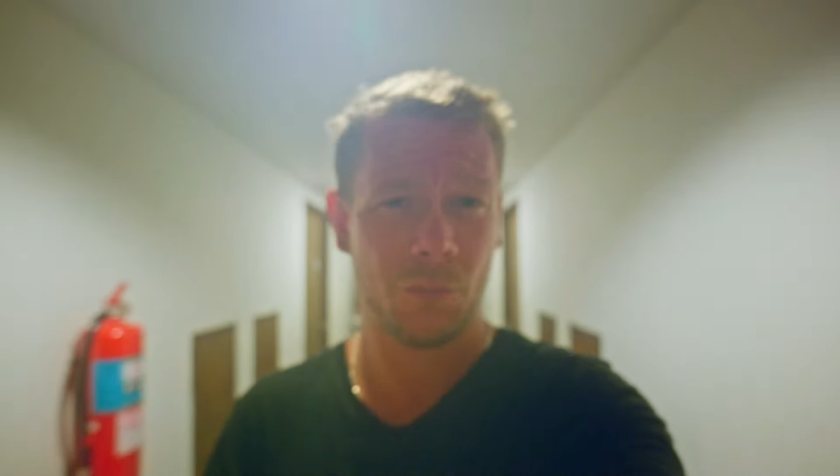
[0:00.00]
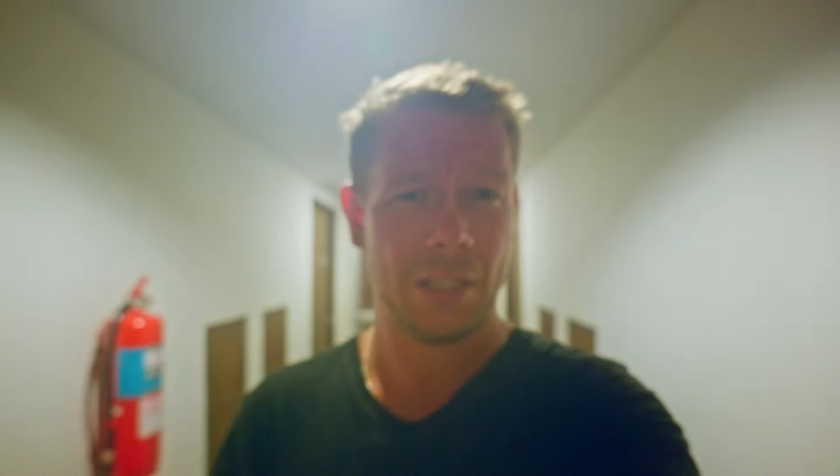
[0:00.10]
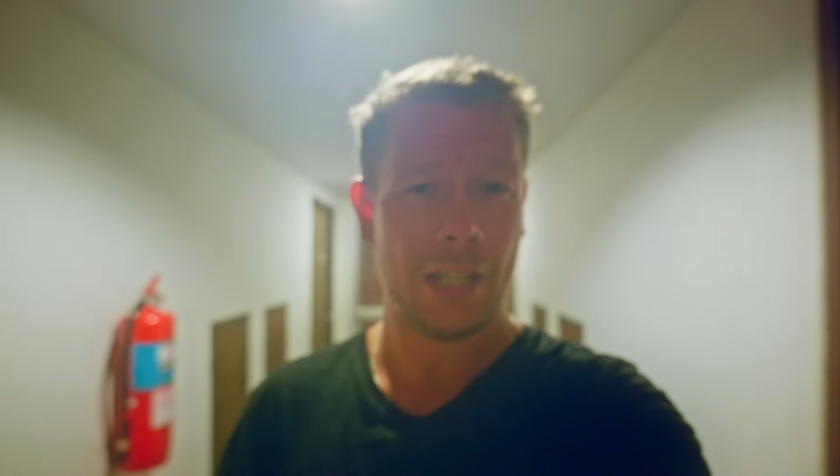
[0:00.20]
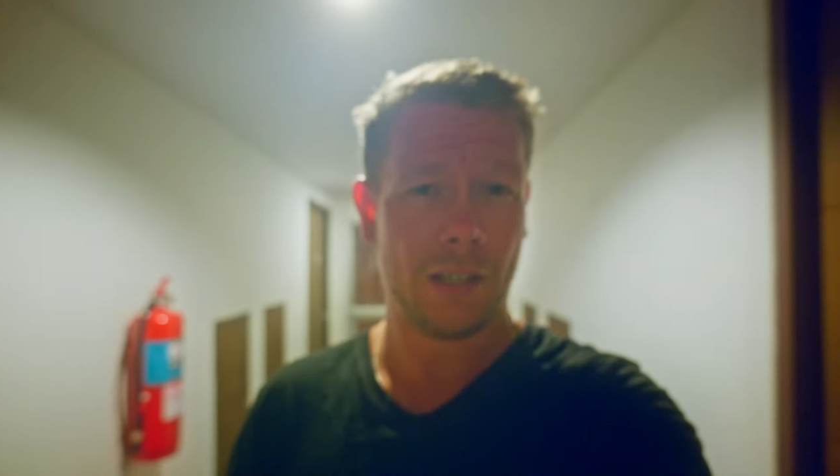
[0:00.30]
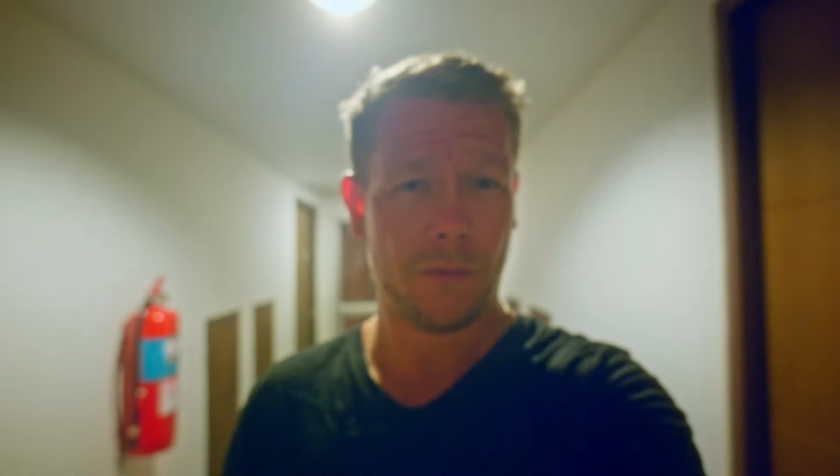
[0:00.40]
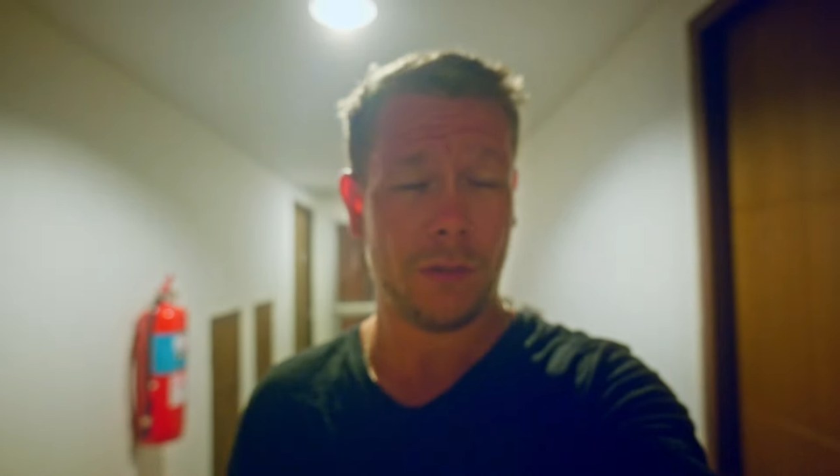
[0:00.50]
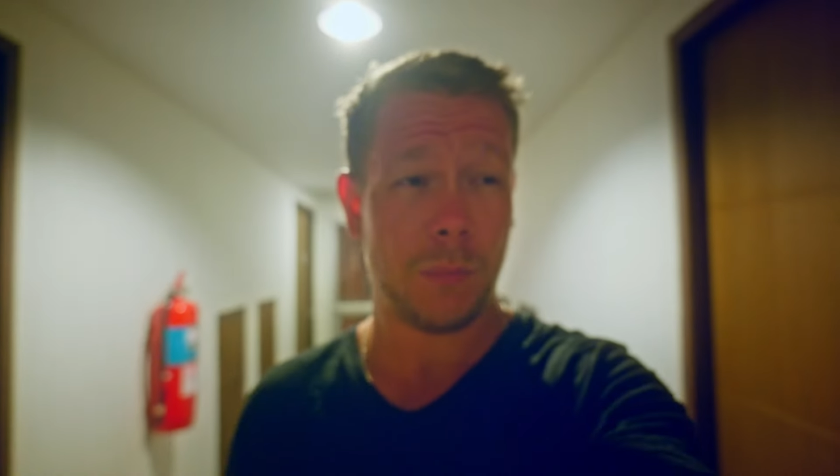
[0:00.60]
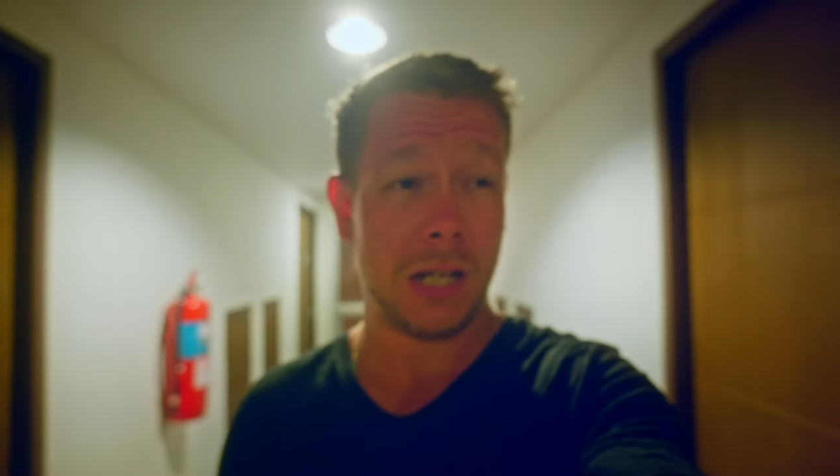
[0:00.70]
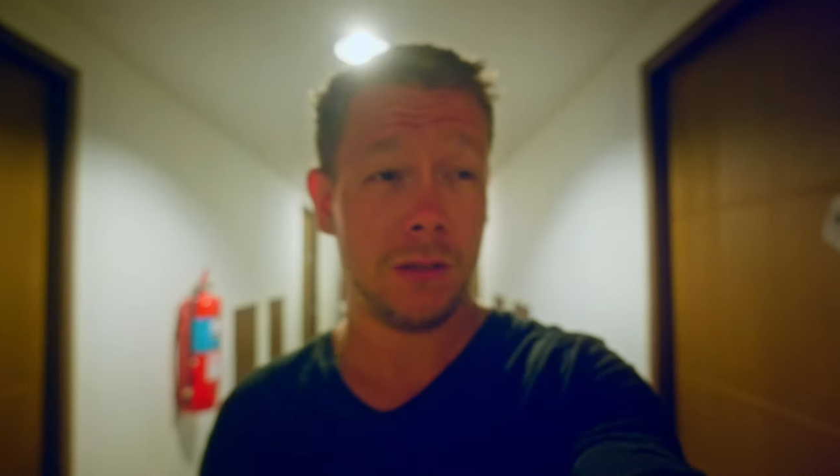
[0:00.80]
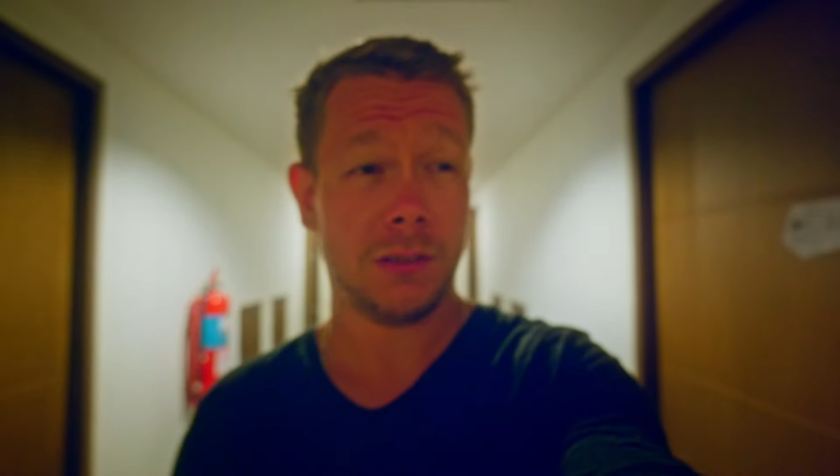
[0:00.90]
we have
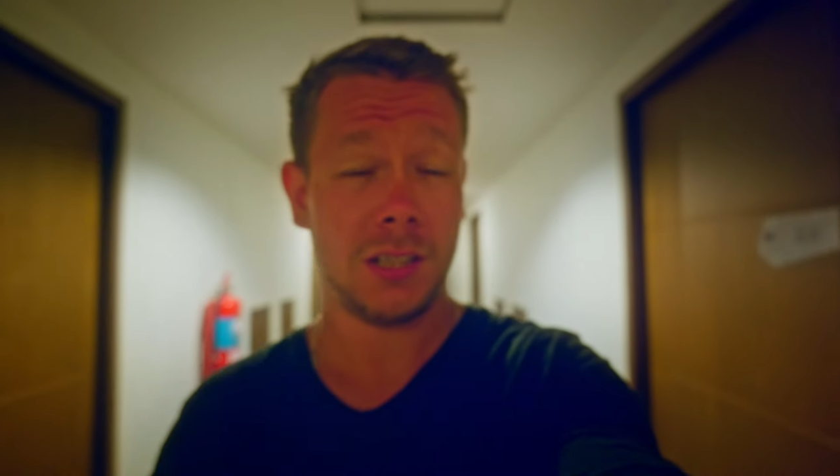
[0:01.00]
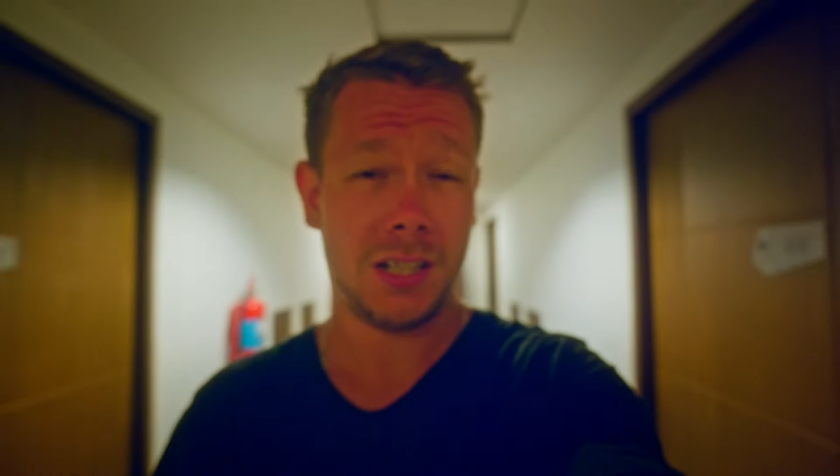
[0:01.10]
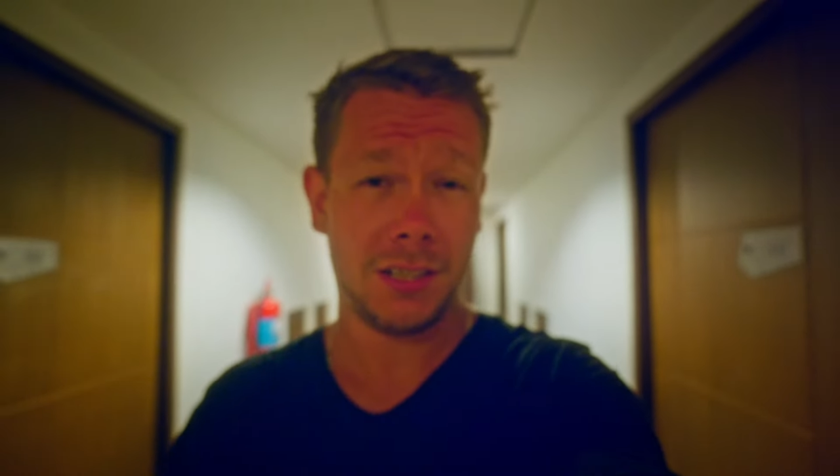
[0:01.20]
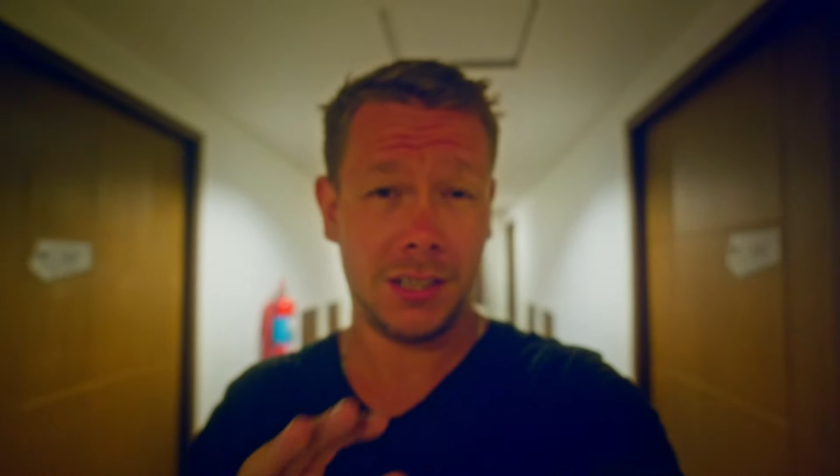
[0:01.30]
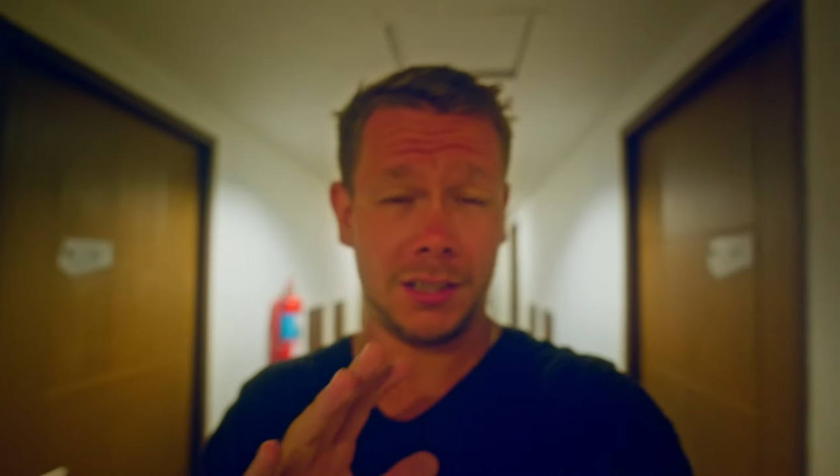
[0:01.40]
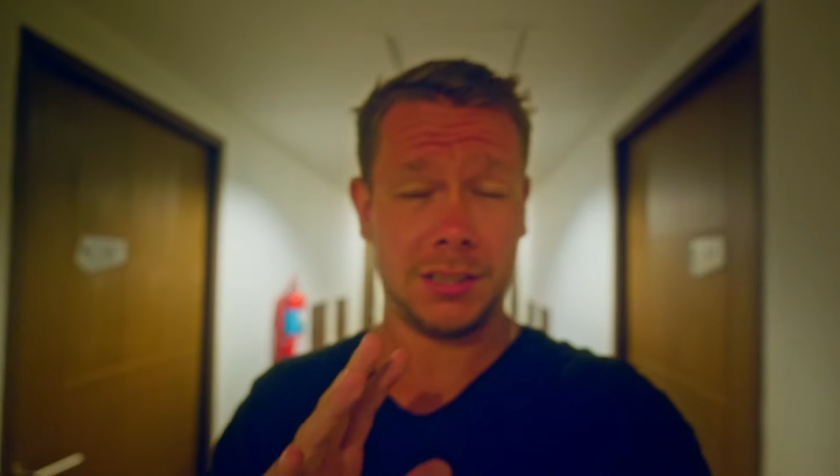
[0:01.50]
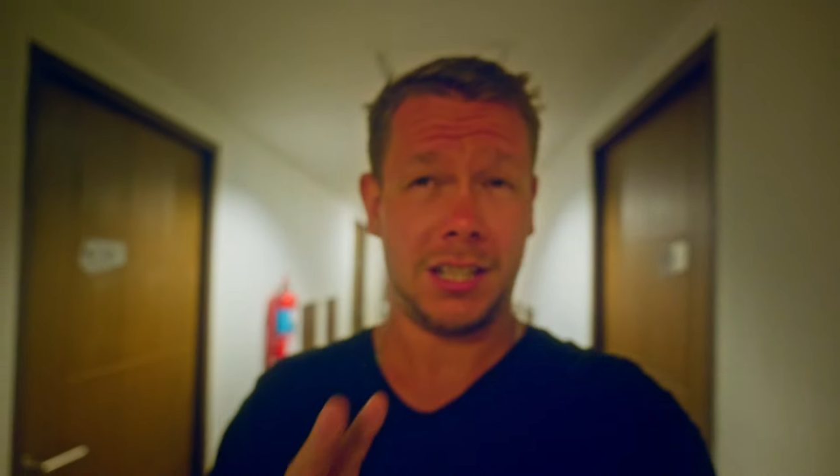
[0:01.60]
about one hundred